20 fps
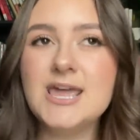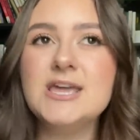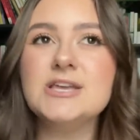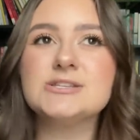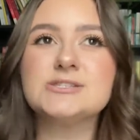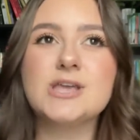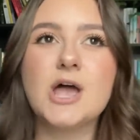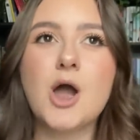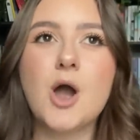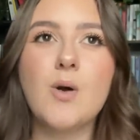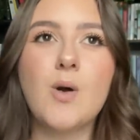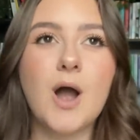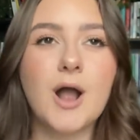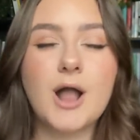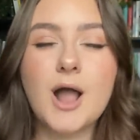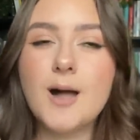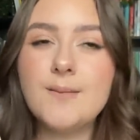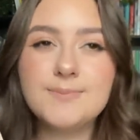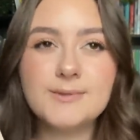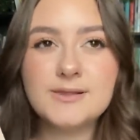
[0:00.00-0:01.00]
So a
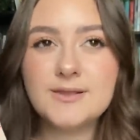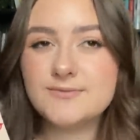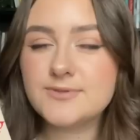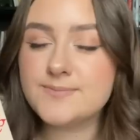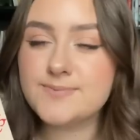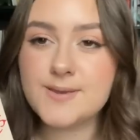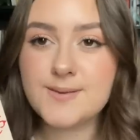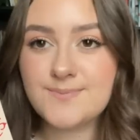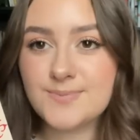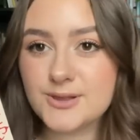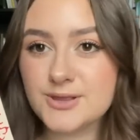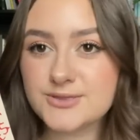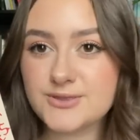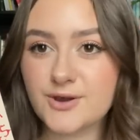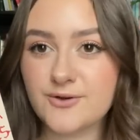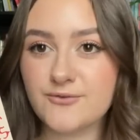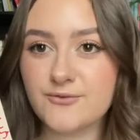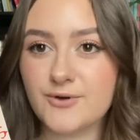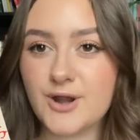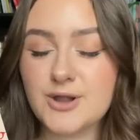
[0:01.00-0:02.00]
couple of the people in
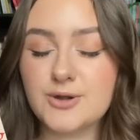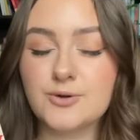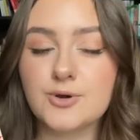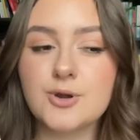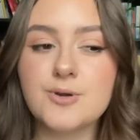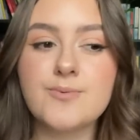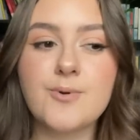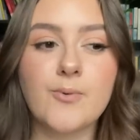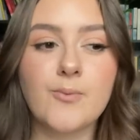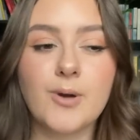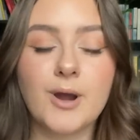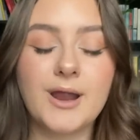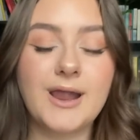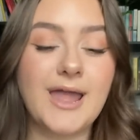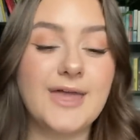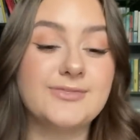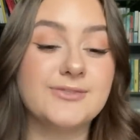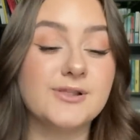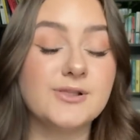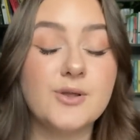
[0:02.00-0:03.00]
their friend group work
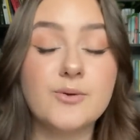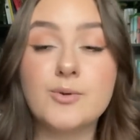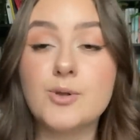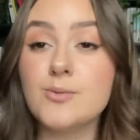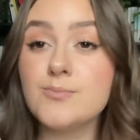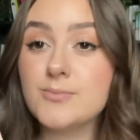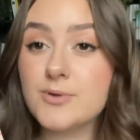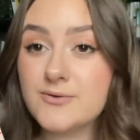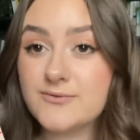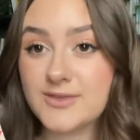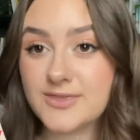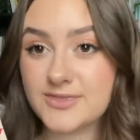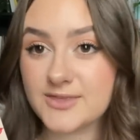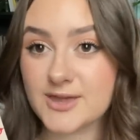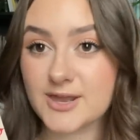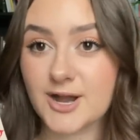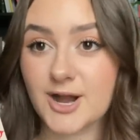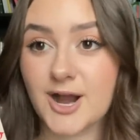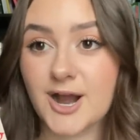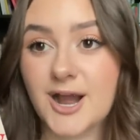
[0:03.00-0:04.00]
at the local movie
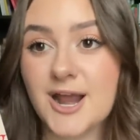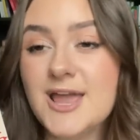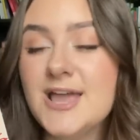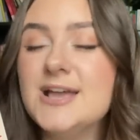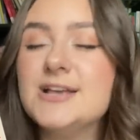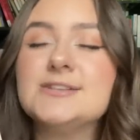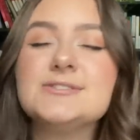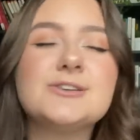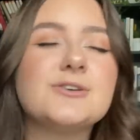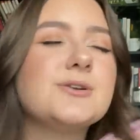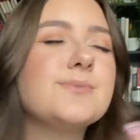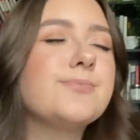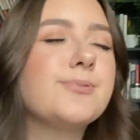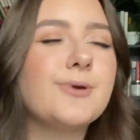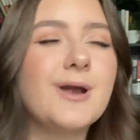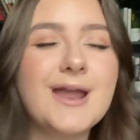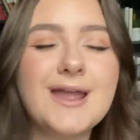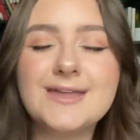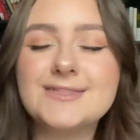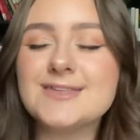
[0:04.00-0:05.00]
theater. So to
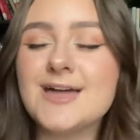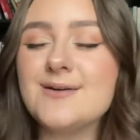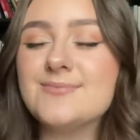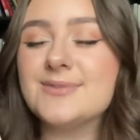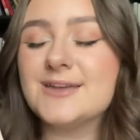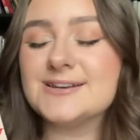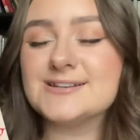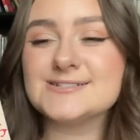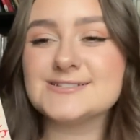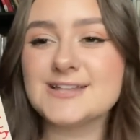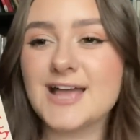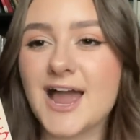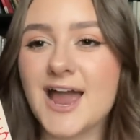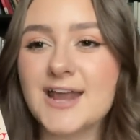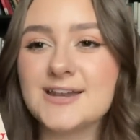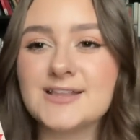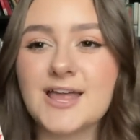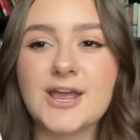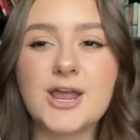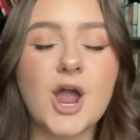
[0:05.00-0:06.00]
prank them, they
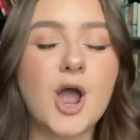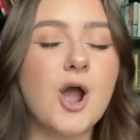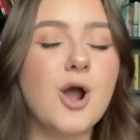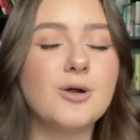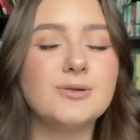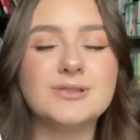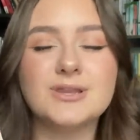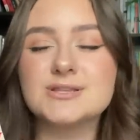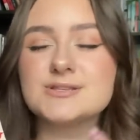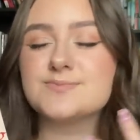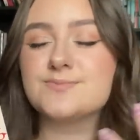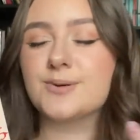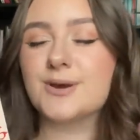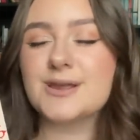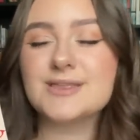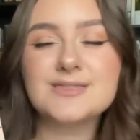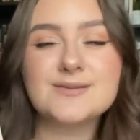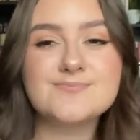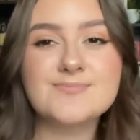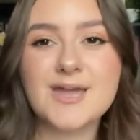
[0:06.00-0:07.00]
decide like, oh, let's
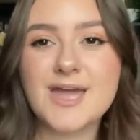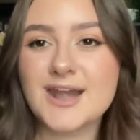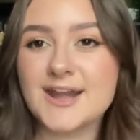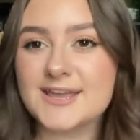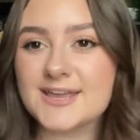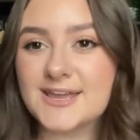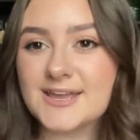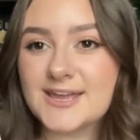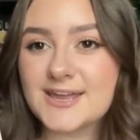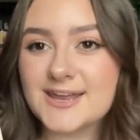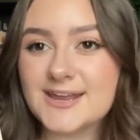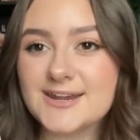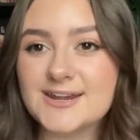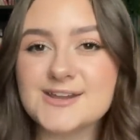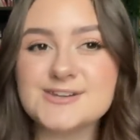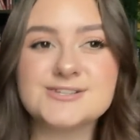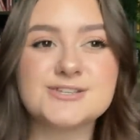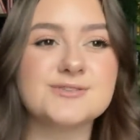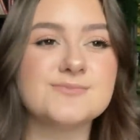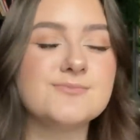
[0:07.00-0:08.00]
bring the
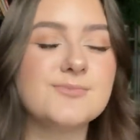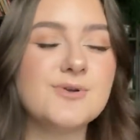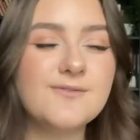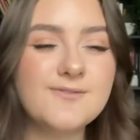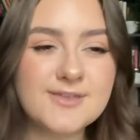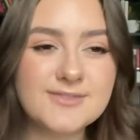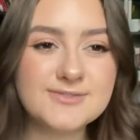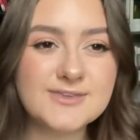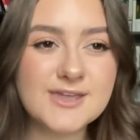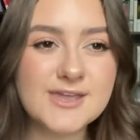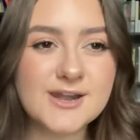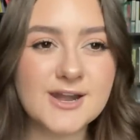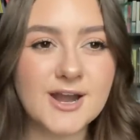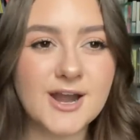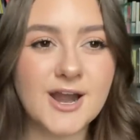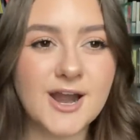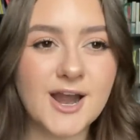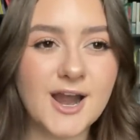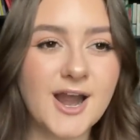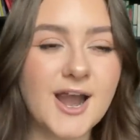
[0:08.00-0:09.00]
mannequin to the movie
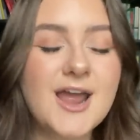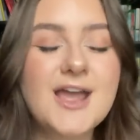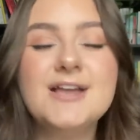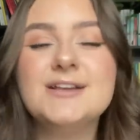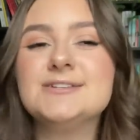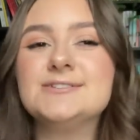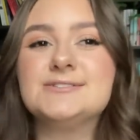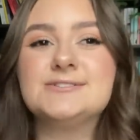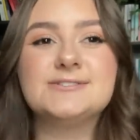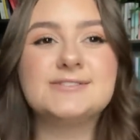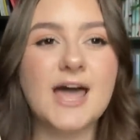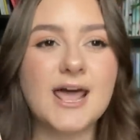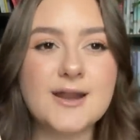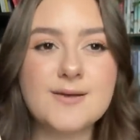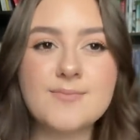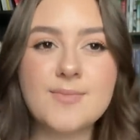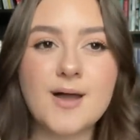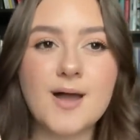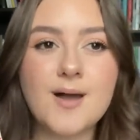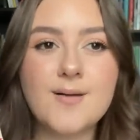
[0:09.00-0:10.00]
theater, set
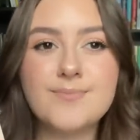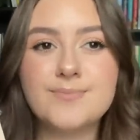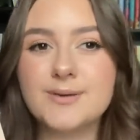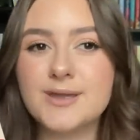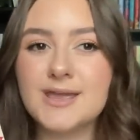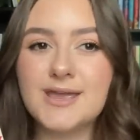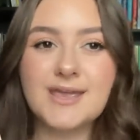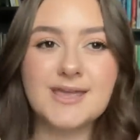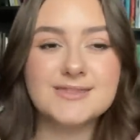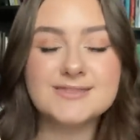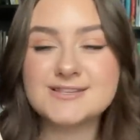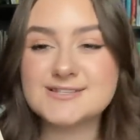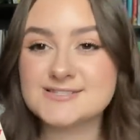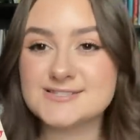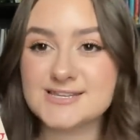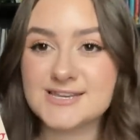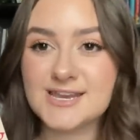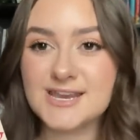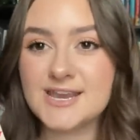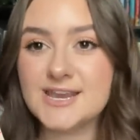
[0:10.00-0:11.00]
him up in the
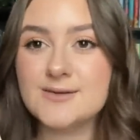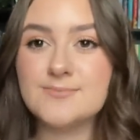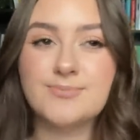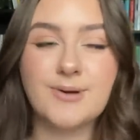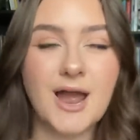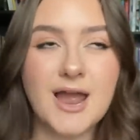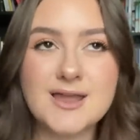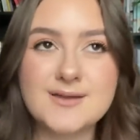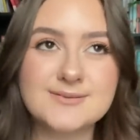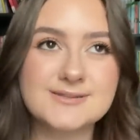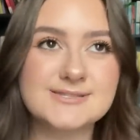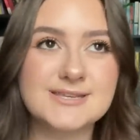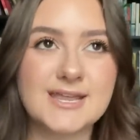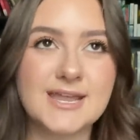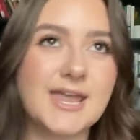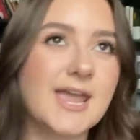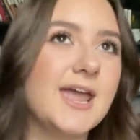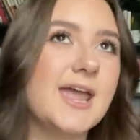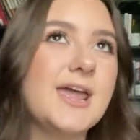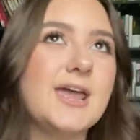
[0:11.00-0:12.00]
seat, buy him a
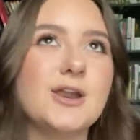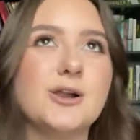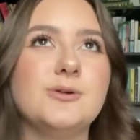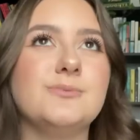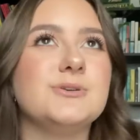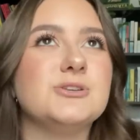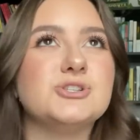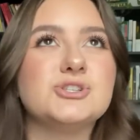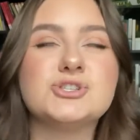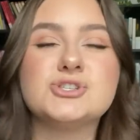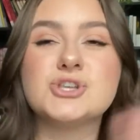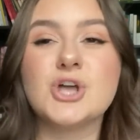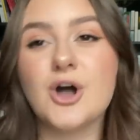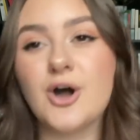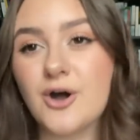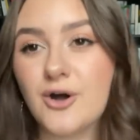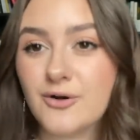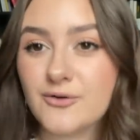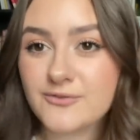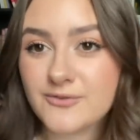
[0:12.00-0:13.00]
ticket. It'll be
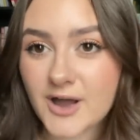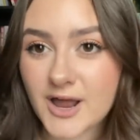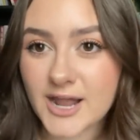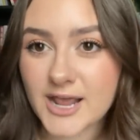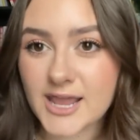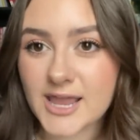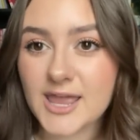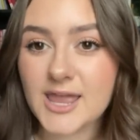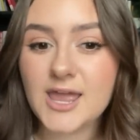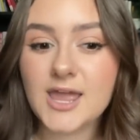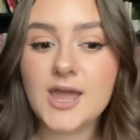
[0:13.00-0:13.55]
so funny.